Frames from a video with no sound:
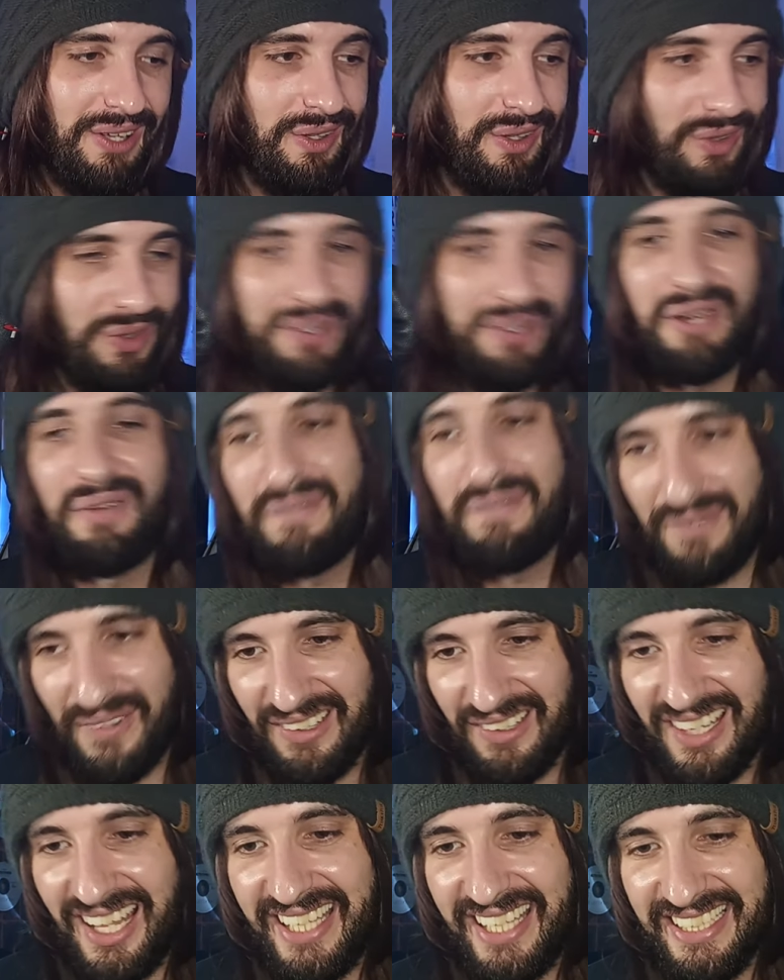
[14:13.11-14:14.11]
looking
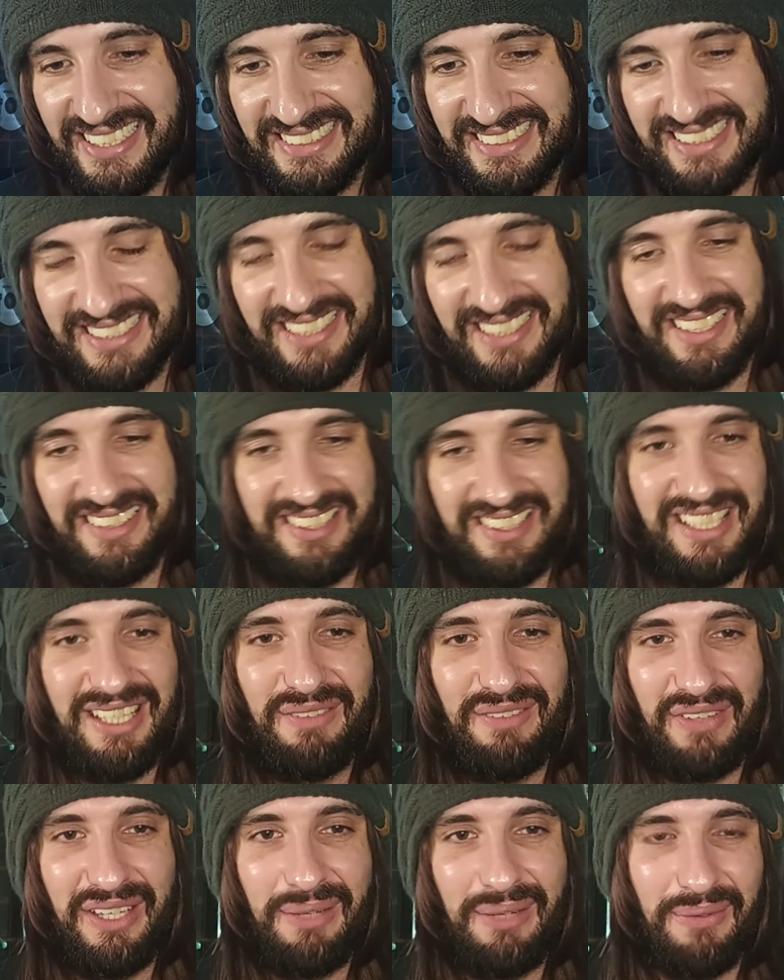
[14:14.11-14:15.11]
for lights in the
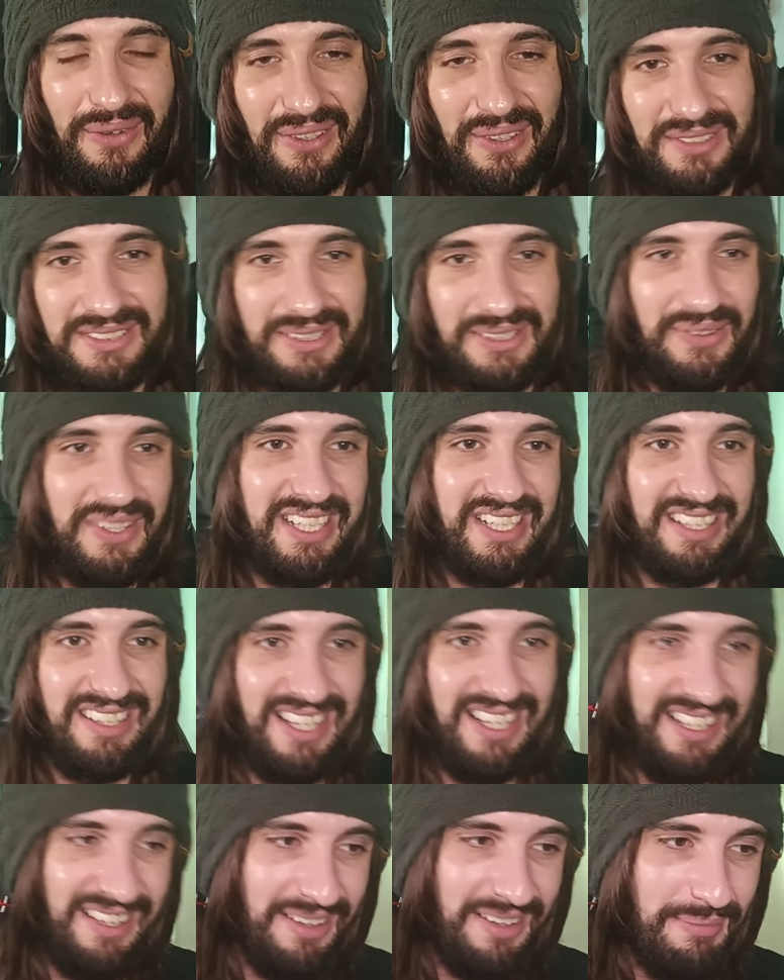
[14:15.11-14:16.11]
TV world so you can
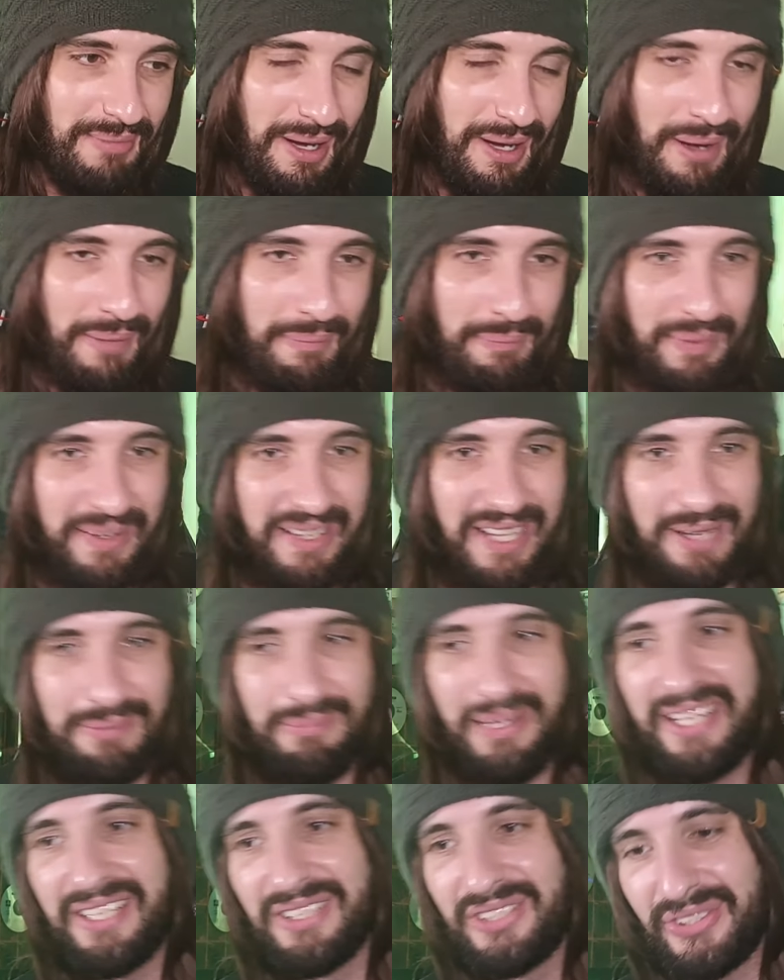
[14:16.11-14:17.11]
light them up and then
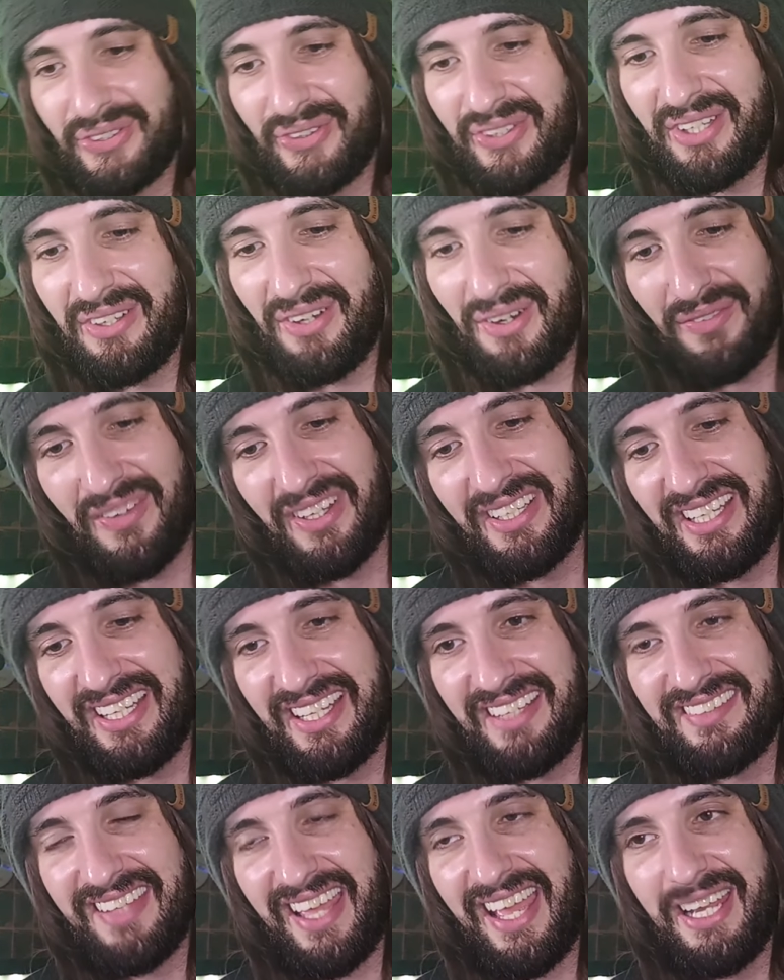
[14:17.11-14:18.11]
making sure you're not running
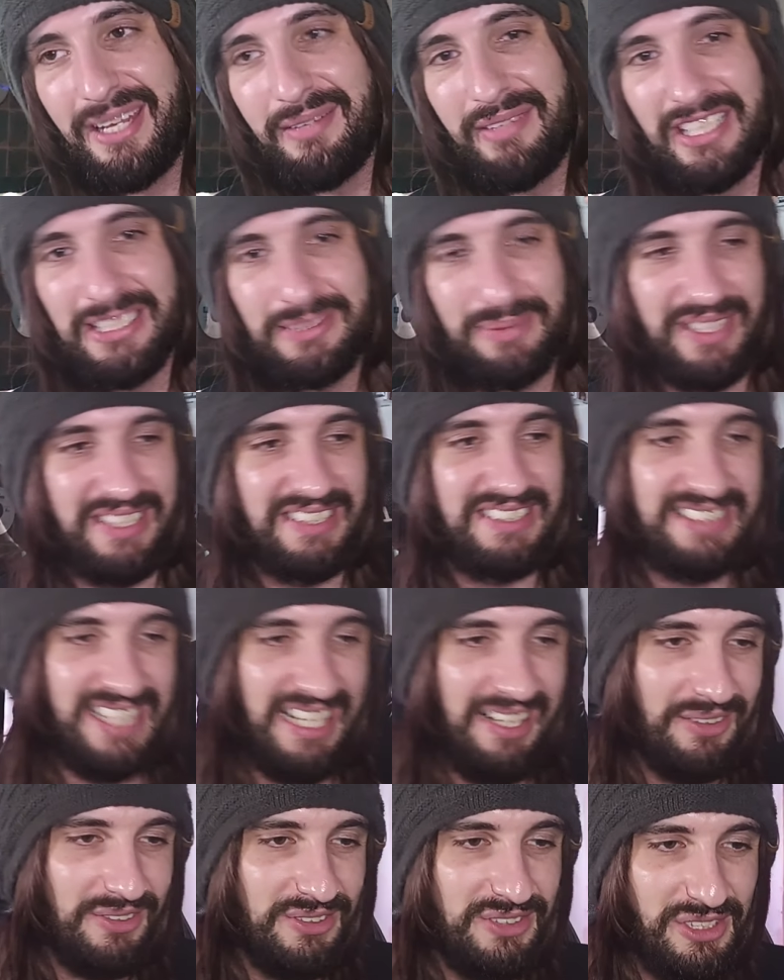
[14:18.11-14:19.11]
into enemies because
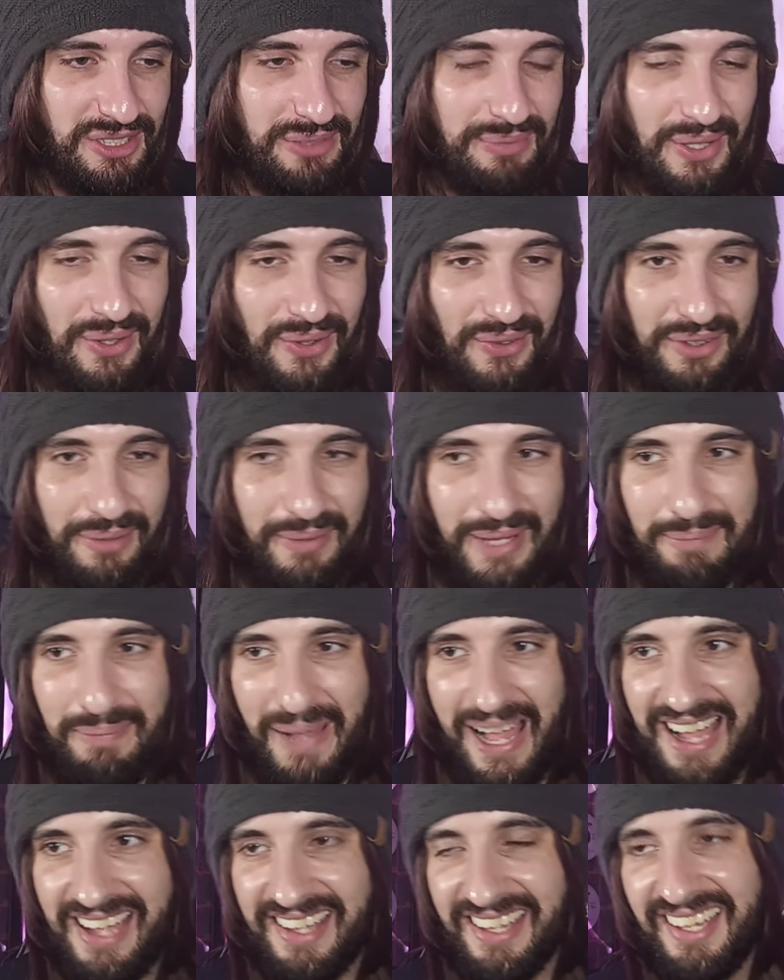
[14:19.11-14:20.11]
then it'll zoom you all the way
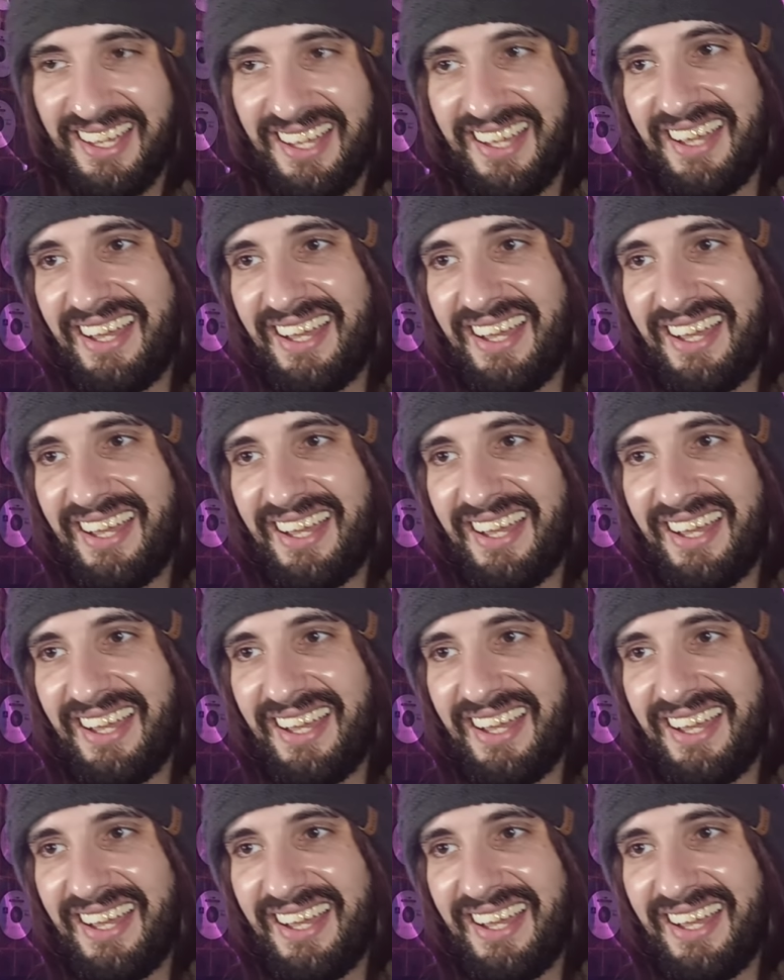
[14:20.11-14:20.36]
back